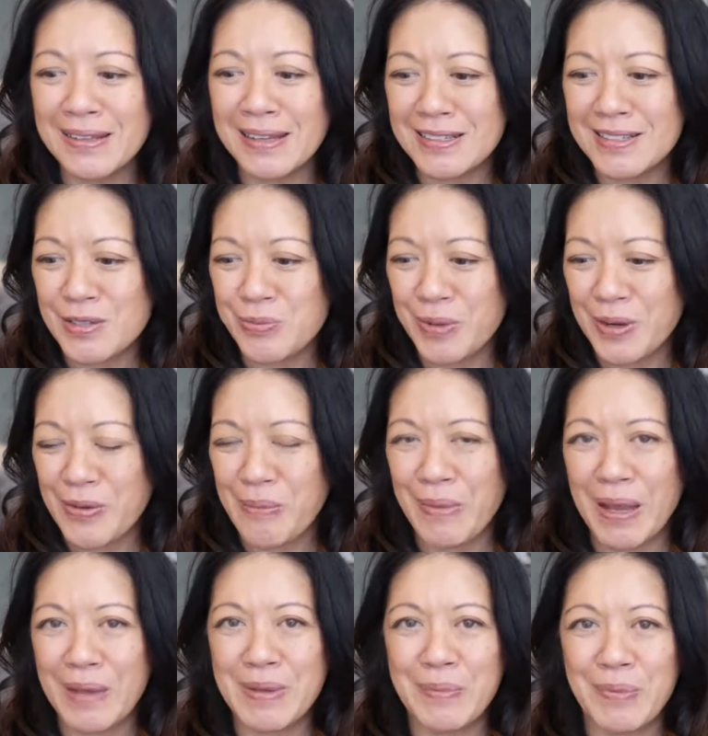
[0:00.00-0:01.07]
I just want to
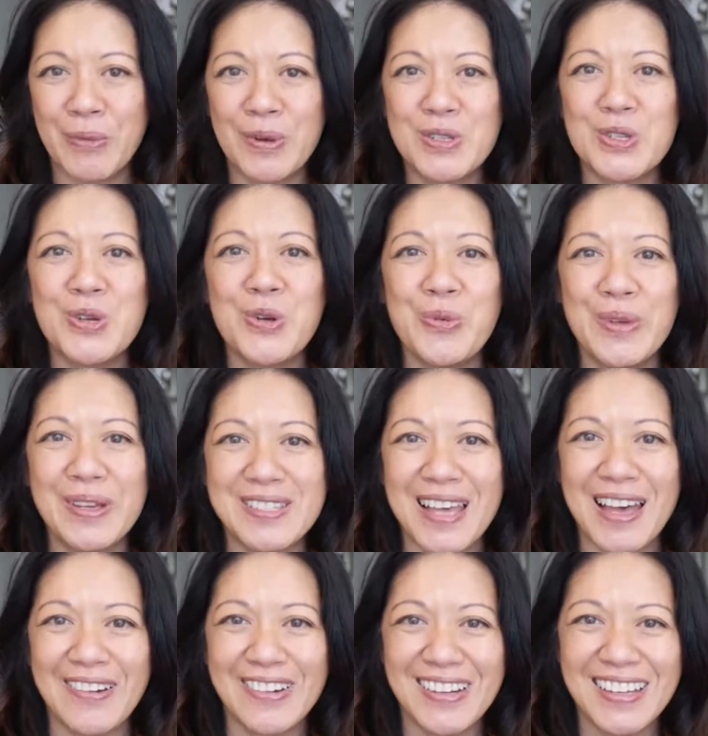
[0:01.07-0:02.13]
remind people, we're 2 weeks
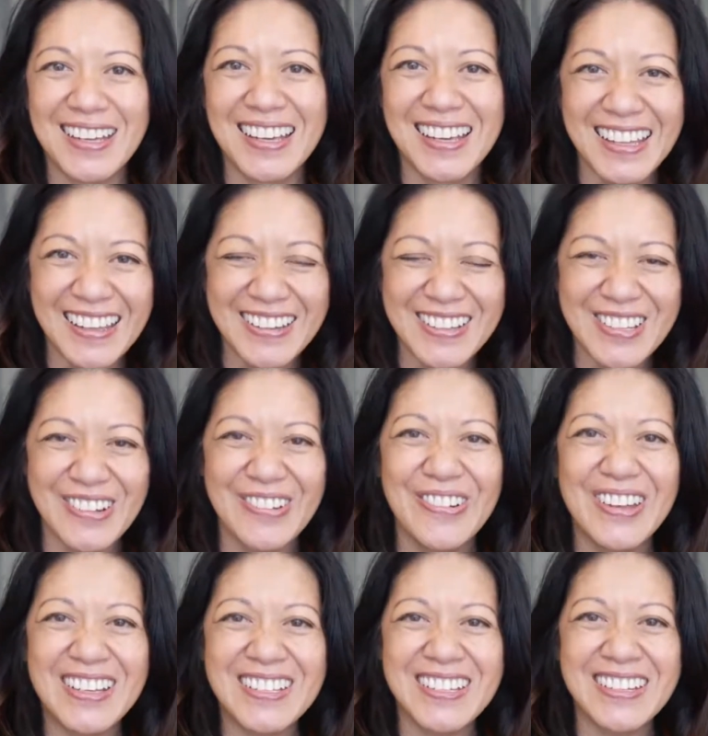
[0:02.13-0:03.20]
out. There's a
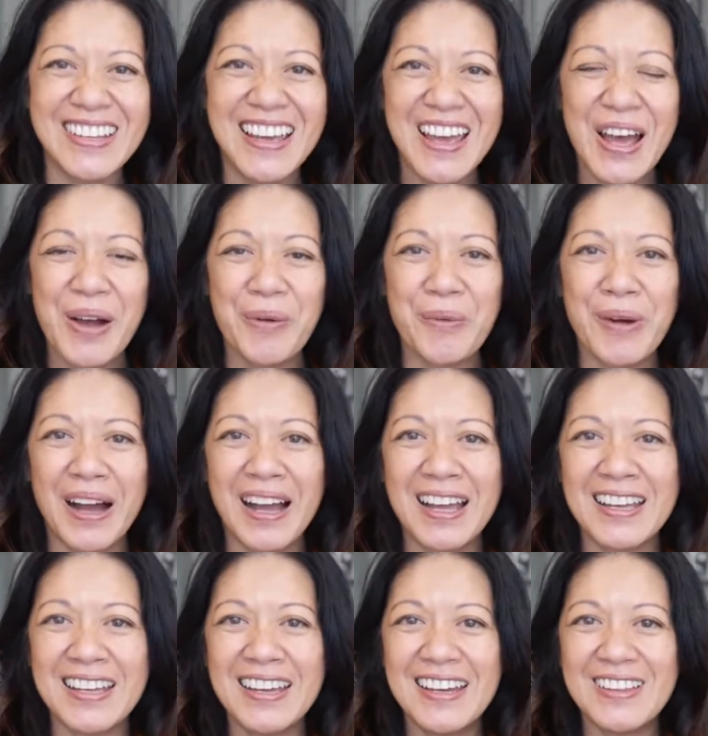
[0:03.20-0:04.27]
reason
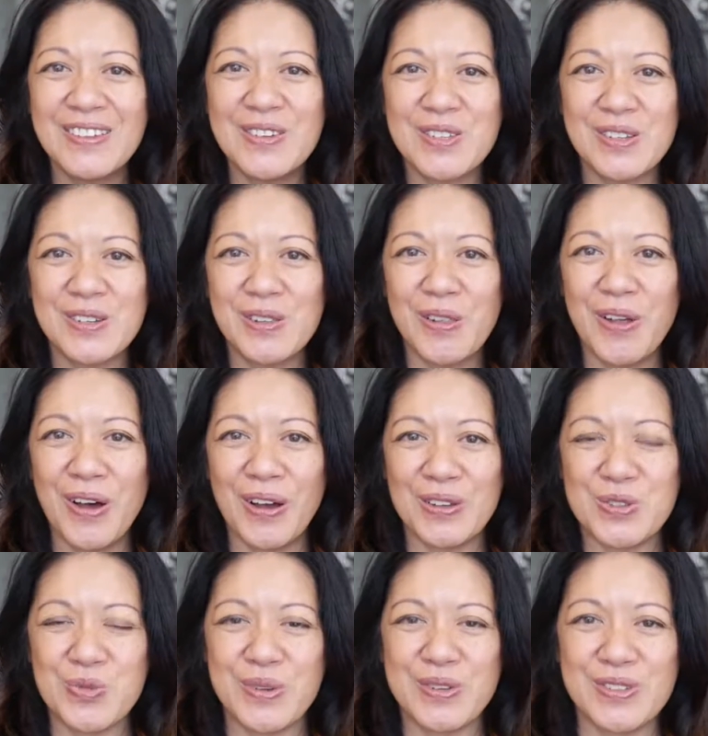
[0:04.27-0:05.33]
why there's a
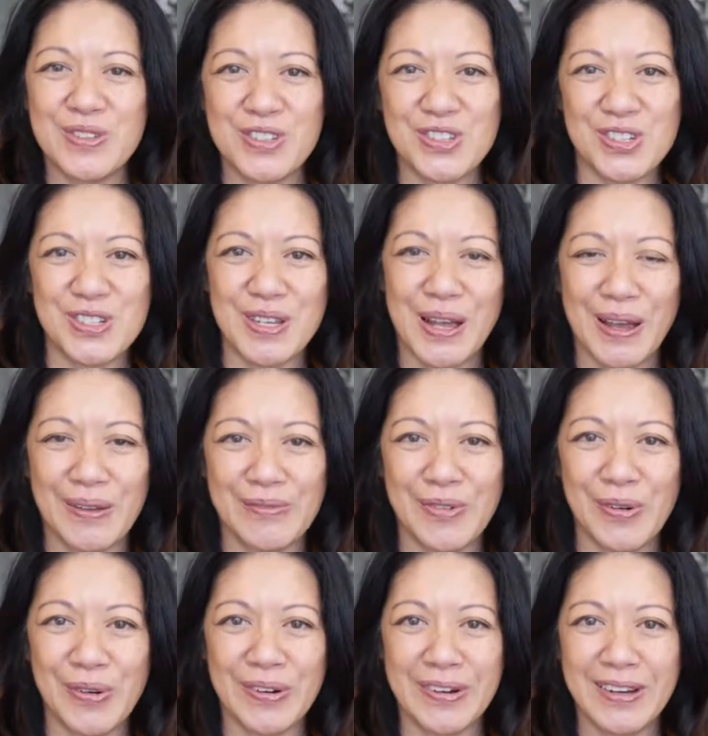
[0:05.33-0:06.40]
long transition time
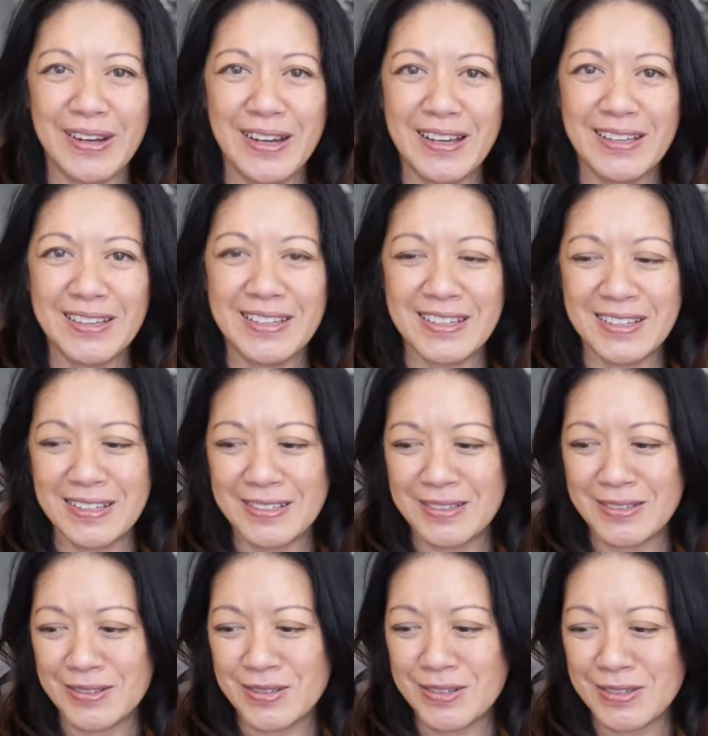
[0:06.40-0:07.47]
for
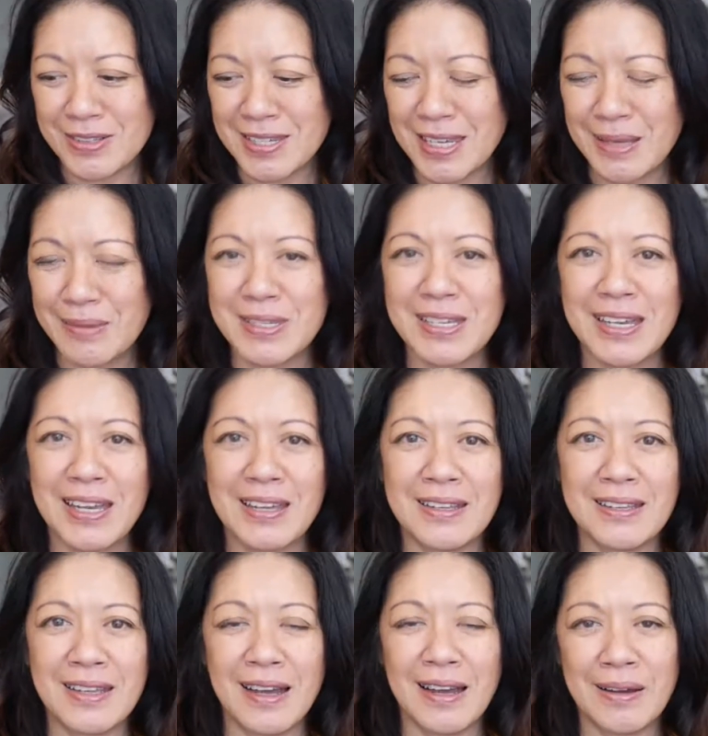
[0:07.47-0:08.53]
the team to
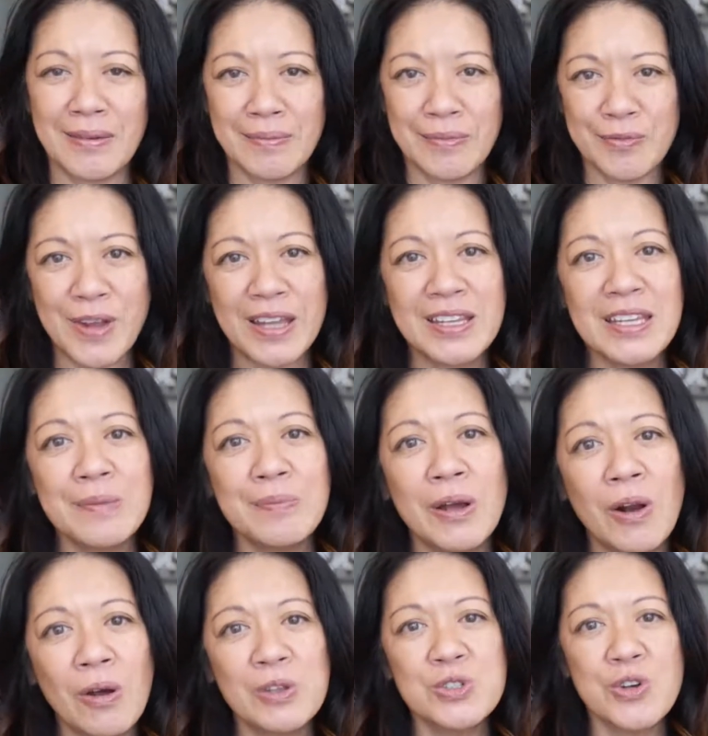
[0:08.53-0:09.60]
get ready,
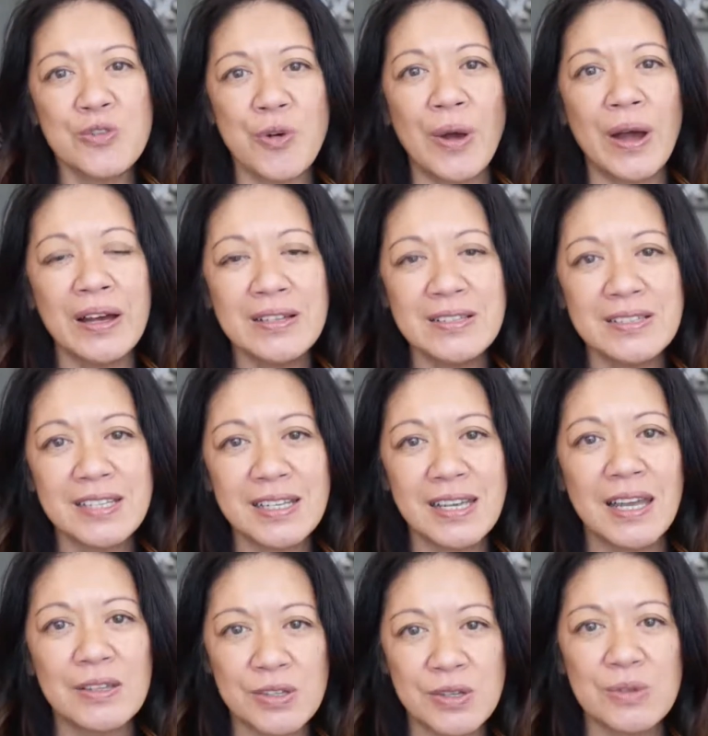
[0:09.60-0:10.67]
but also for us to
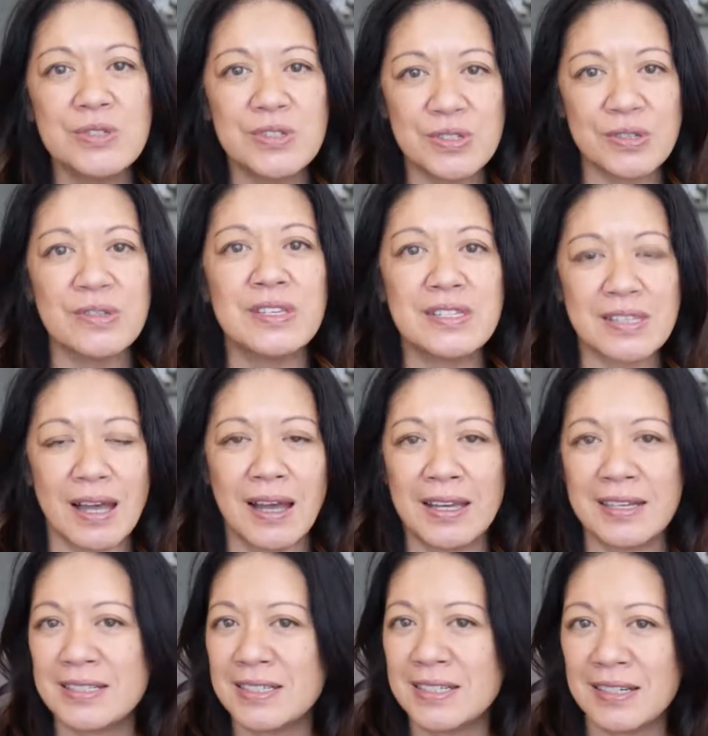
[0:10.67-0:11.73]
get used to this
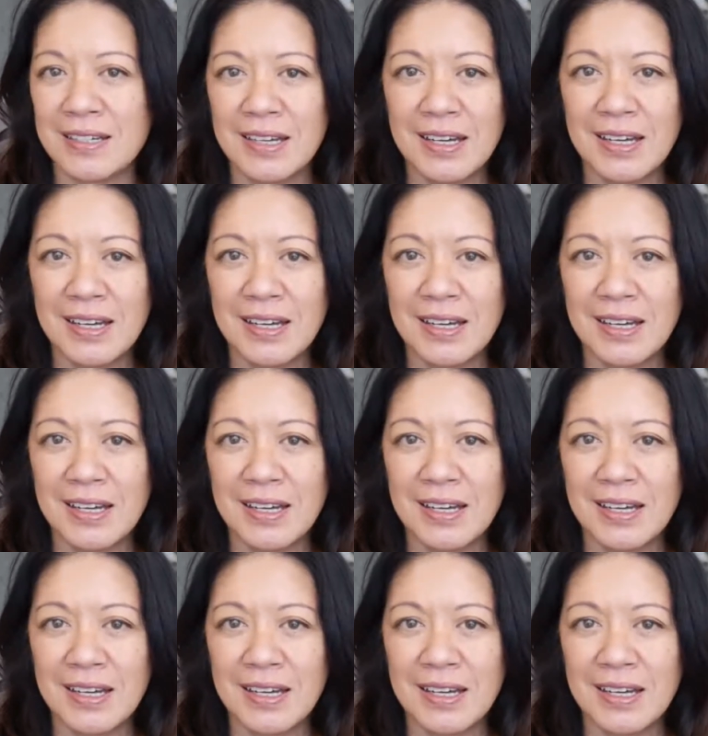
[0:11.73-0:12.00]
idea.